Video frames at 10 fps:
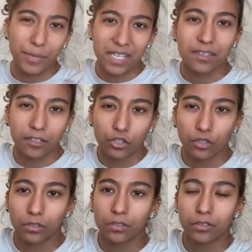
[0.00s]
basic
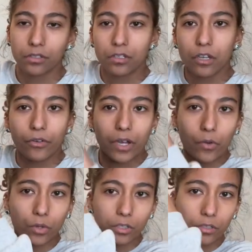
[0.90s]
shirts. So I
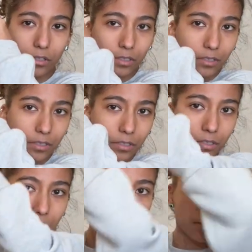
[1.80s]
ordered this.